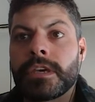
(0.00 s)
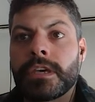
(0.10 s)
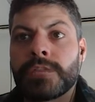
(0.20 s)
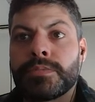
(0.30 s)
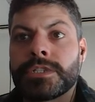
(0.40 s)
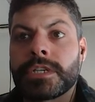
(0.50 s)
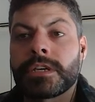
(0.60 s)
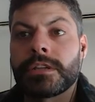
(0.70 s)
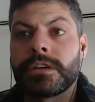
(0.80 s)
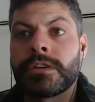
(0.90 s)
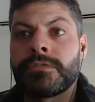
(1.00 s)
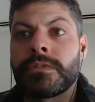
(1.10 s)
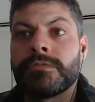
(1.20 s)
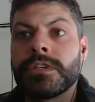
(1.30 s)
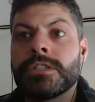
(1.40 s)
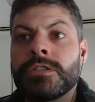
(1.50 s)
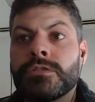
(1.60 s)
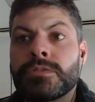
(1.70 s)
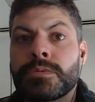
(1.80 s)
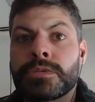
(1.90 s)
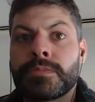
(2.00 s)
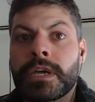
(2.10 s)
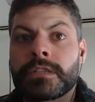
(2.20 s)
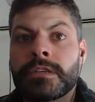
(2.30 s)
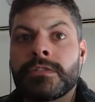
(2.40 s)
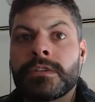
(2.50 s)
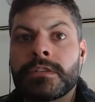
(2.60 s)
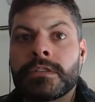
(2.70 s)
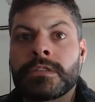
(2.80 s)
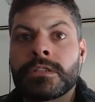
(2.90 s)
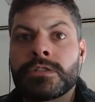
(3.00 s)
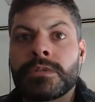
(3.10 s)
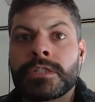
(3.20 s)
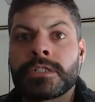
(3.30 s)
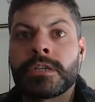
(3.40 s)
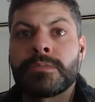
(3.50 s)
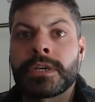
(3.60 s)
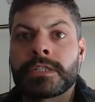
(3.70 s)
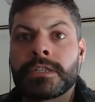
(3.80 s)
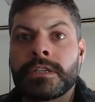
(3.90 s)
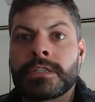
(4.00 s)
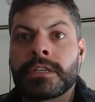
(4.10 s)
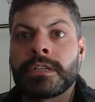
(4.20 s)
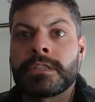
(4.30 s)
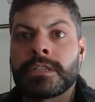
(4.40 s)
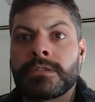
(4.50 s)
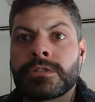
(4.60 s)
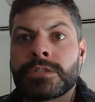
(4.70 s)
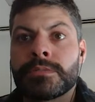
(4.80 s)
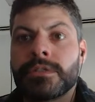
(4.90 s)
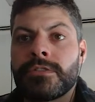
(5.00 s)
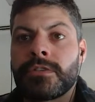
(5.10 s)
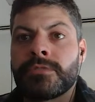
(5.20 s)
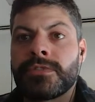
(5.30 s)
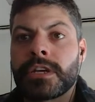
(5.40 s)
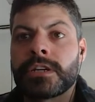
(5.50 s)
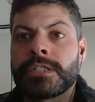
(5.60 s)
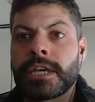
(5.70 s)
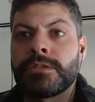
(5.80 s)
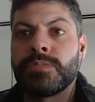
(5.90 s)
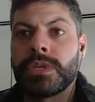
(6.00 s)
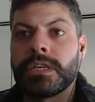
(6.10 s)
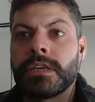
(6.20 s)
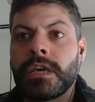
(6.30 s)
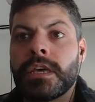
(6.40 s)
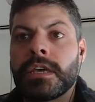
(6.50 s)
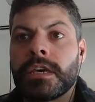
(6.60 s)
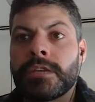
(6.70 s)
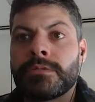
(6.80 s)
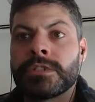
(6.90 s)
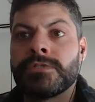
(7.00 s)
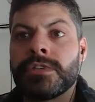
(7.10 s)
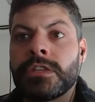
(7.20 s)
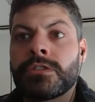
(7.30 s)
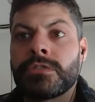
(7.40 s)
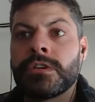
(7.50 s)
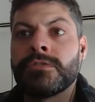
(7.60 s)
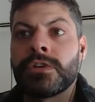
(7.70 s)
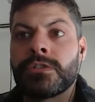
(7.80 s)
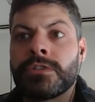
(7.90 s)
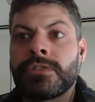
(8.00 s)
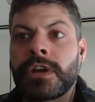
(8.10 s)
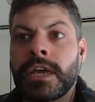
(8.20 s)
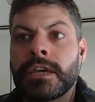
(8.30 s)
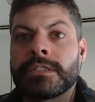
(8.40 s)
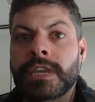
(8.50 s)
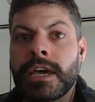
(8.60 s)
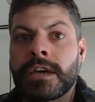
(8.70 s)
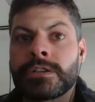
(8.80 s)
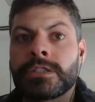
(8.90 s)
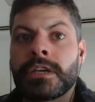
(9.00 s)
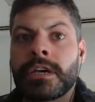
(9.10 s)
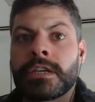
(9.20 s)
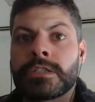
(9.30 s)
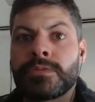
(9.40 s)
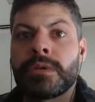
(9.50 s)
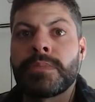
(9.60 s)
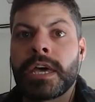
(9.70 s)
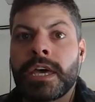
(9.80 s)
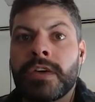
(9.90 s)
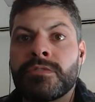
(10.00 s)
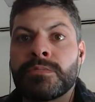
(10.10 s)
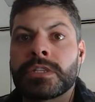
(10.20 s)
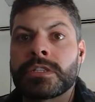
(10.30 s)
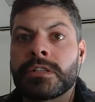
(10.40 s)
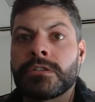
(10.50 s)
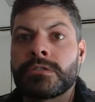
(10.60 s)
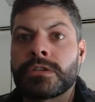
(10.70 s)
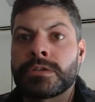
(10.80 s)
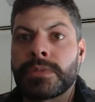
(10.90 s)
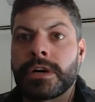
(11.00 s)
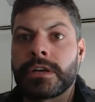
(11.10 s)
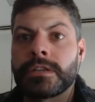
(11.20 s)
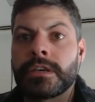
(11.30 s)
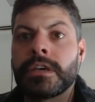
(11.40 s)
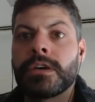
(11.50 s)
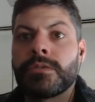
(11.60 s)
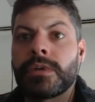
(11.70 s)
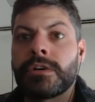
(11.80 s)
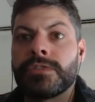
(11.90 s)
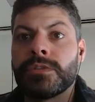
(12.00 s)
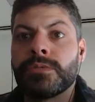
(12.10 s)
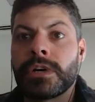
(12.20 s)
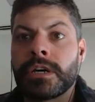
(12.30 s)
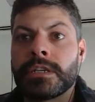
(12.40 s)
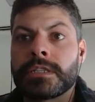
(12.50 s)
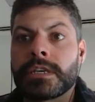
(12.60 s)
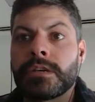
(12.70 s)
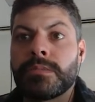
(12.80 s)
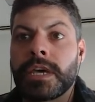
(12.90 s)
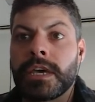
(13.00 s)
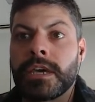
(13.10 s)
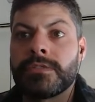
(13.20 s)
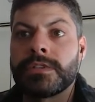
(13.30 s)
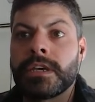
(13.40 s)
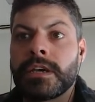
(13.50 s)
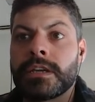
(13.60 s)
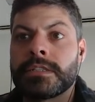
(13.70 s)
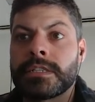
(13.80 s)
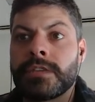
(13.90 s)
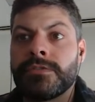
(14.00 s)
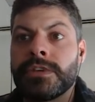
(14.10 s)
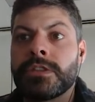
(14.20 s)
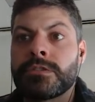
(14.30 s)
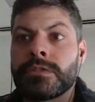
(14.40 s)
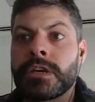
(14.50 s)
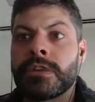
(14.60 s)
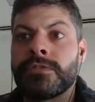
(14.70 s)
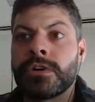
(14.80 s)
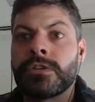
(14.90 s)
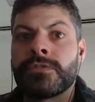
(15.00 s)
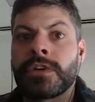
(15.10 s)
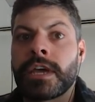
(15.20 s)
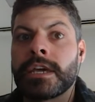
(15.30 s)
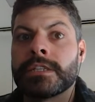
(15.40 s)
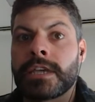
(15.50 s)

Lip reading: In particular, from v2's perspective, the situation depicted is indistinguishable from figure 10b, in which v3 voted for A- and is well behaved but slow to respond, while v1 is ill behaved and sent v3 a vote for A-,